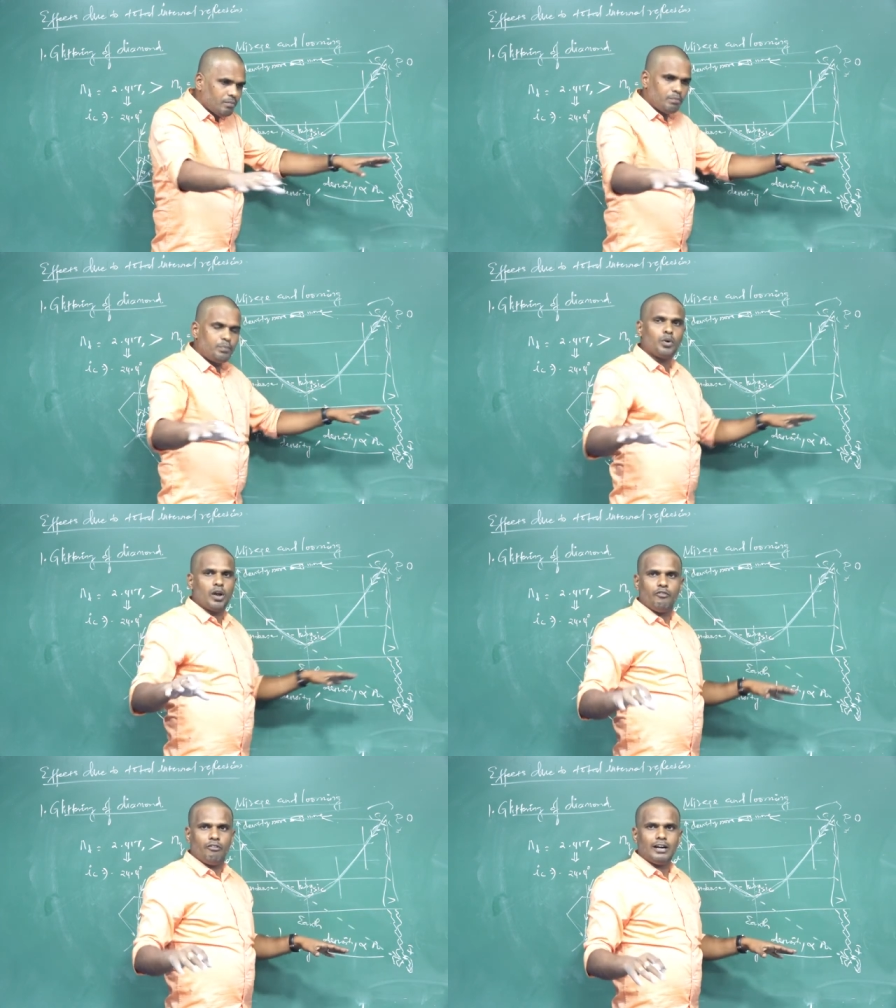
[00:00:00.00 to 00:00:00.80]
pool
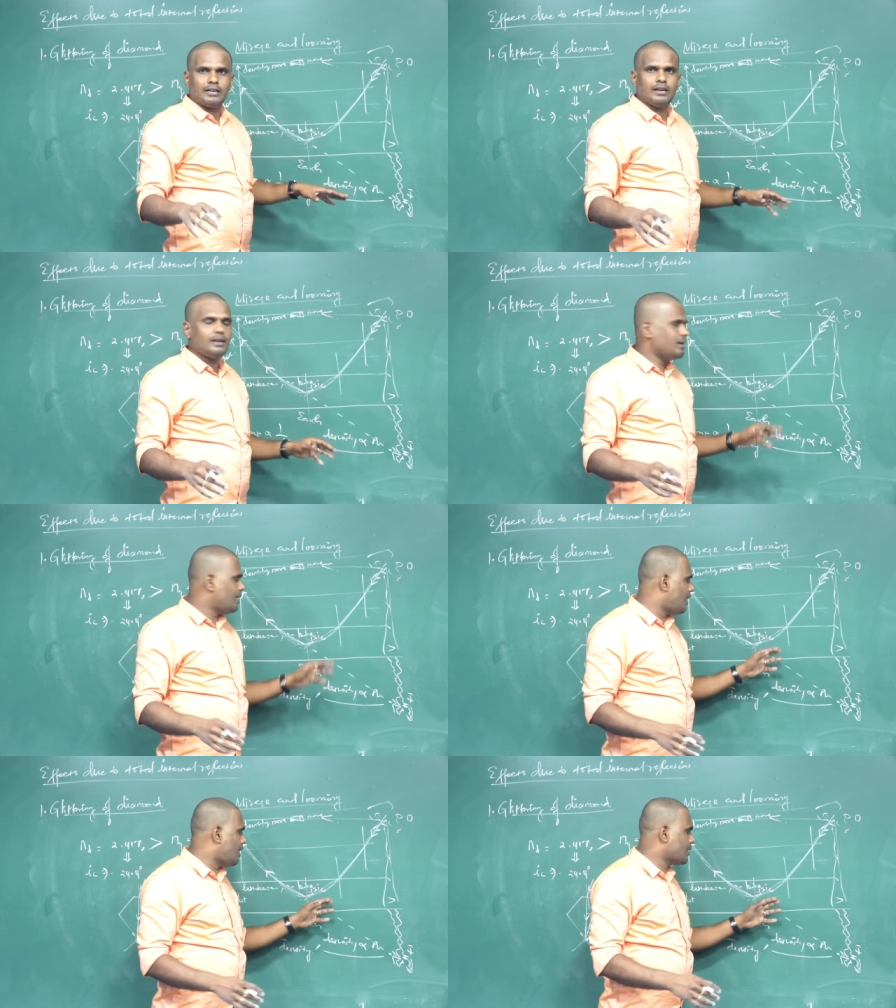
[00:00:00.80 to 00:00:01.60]
of water
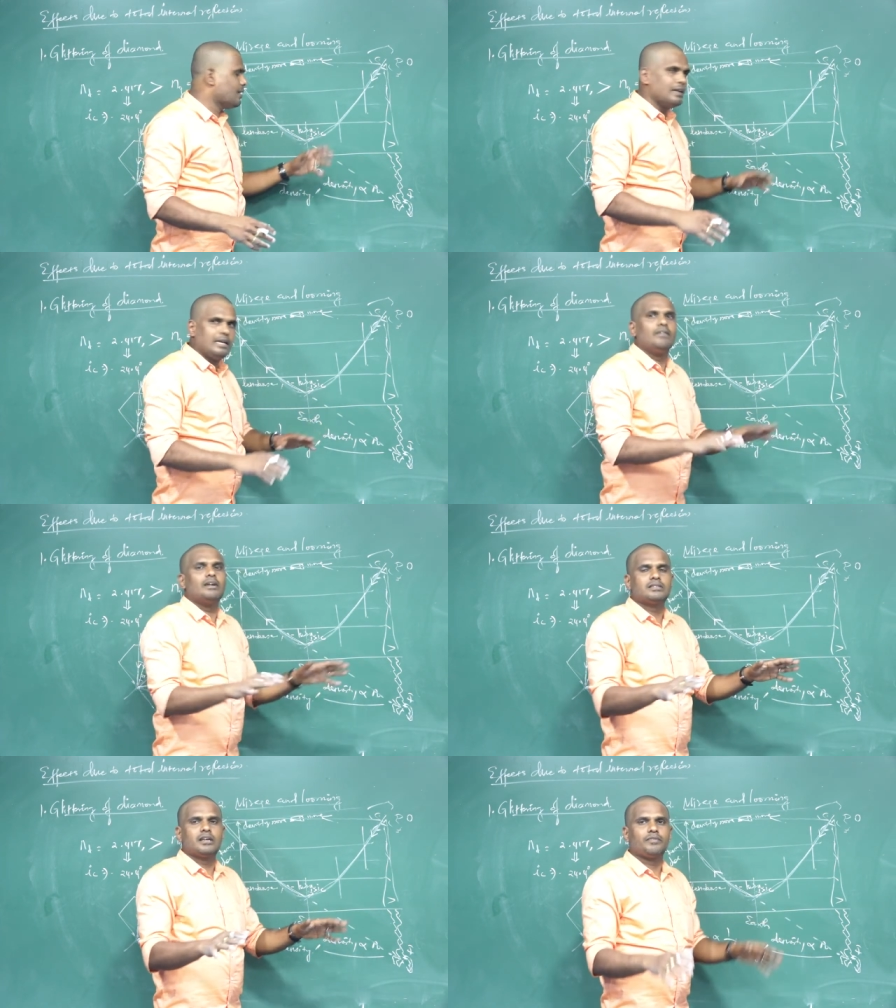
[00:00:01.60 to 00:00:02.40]
or a
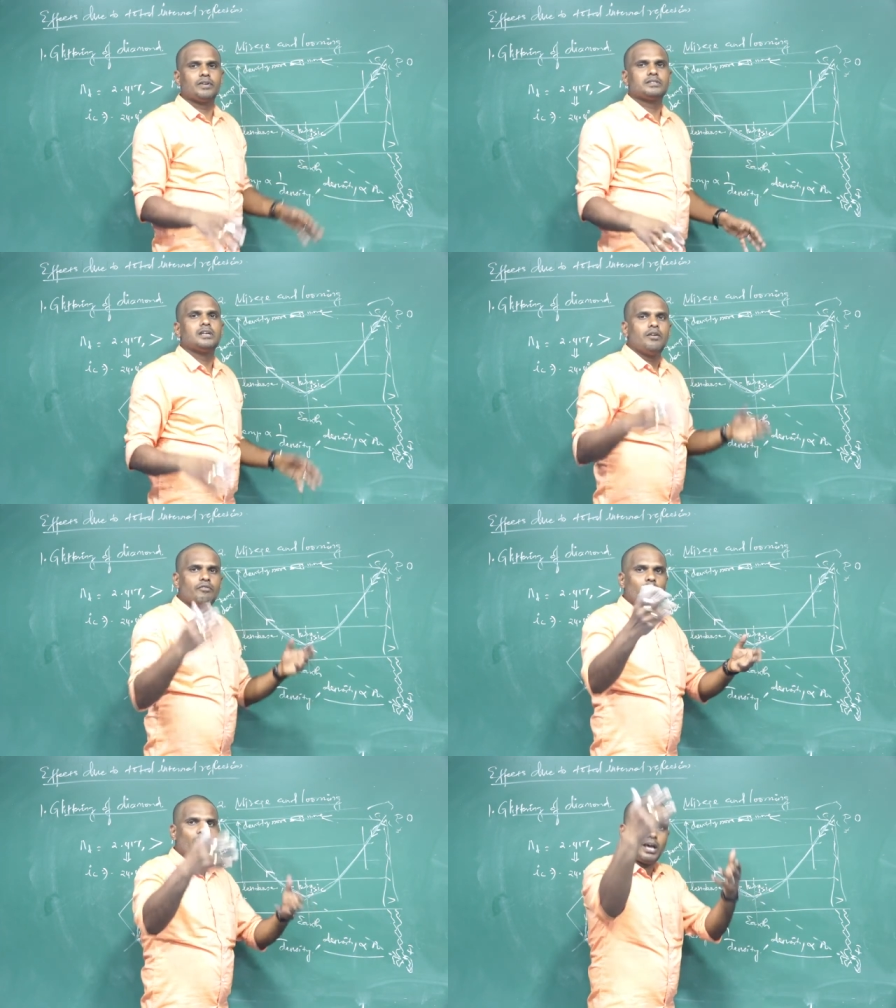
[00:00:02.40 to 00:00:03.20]
wet surface
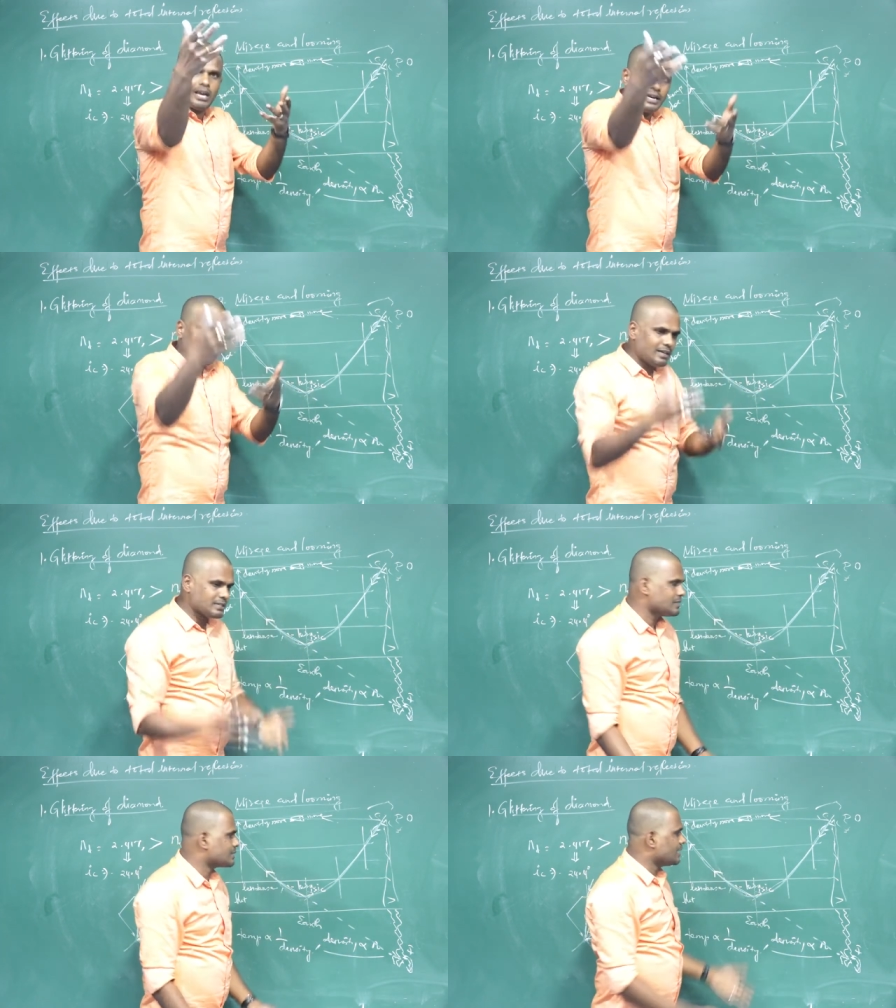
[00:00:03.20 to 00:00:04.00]
from where light
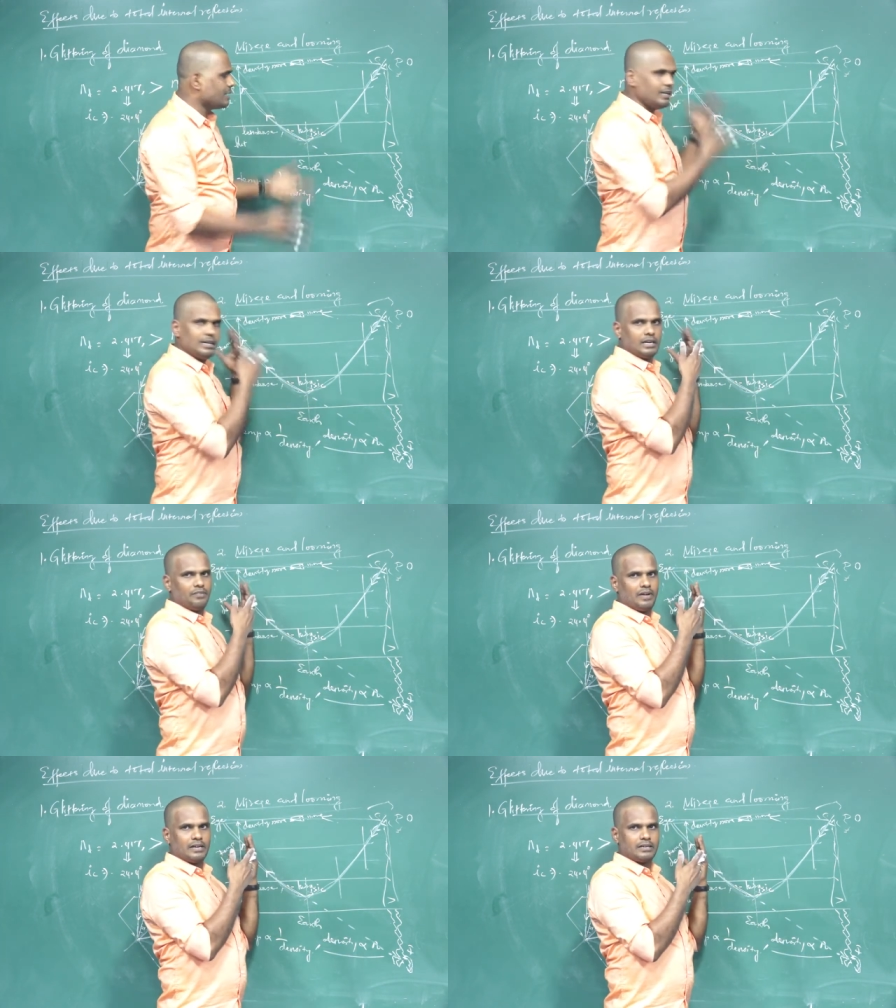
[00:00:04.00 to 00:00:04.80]
radiation is getting
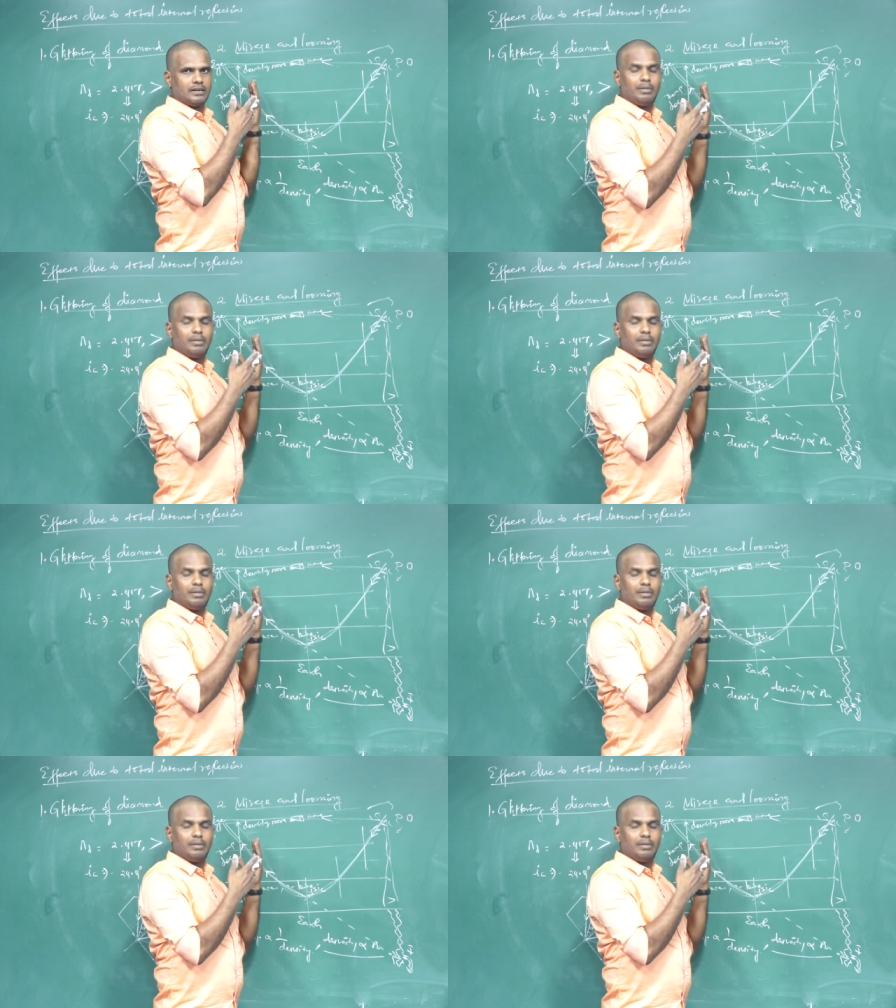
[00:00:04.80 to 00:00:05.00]
reflected.